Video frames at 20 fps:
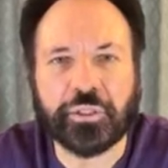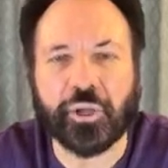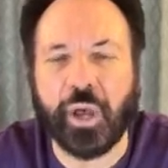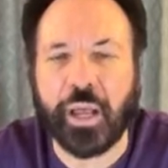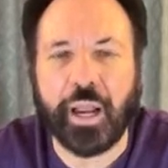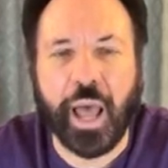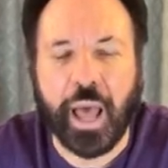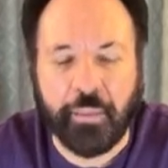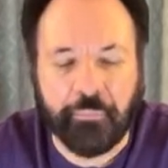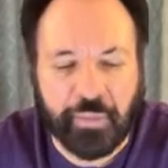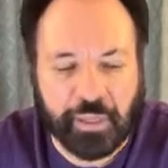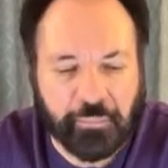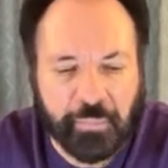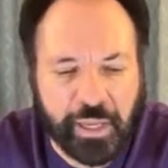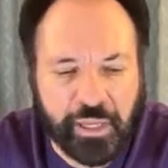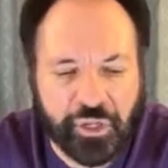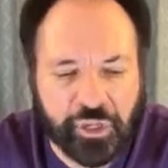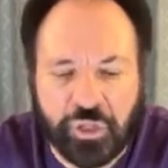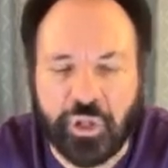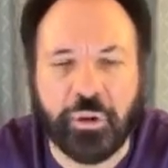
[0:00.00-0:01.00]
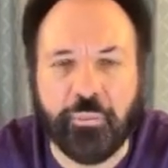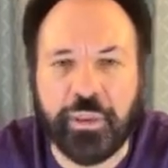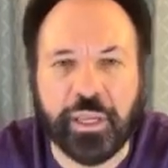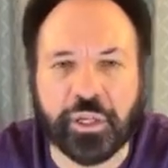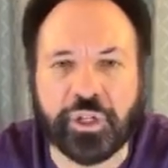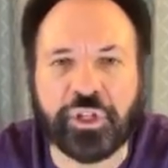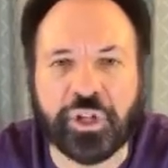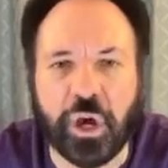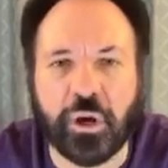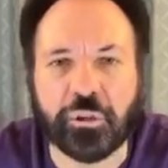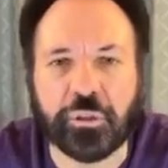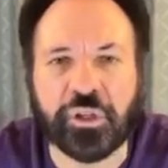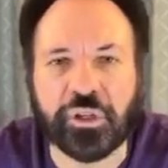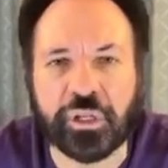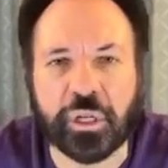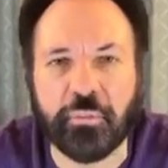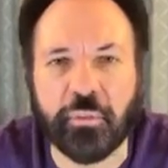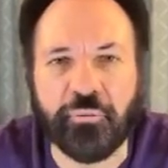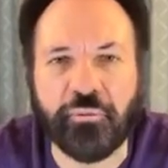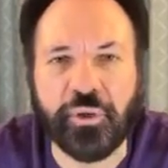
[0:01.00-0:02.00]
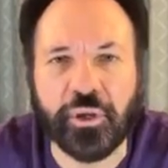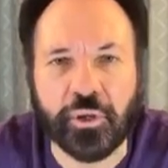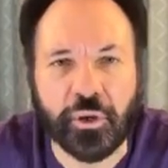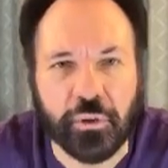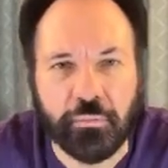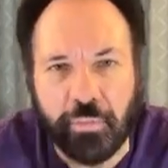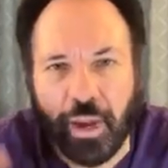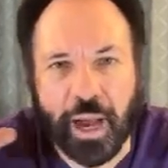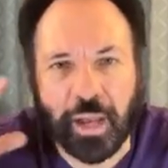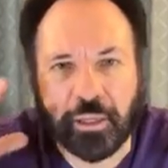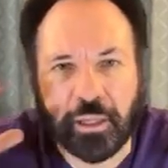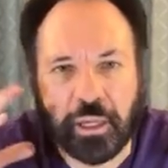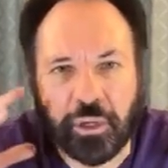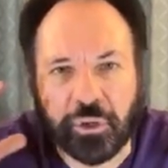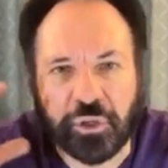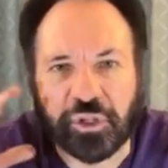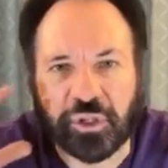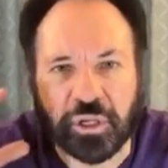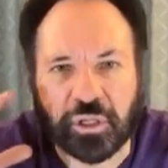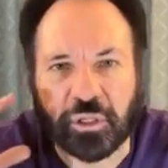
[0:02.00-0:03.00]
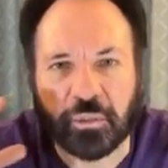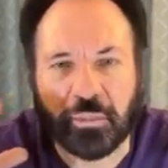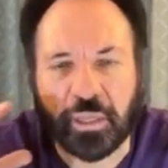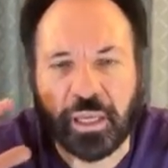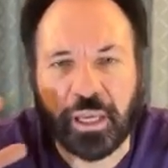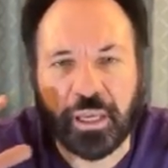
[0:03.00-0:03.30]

So, and i it may still be a shock to some of you in your mind and your system.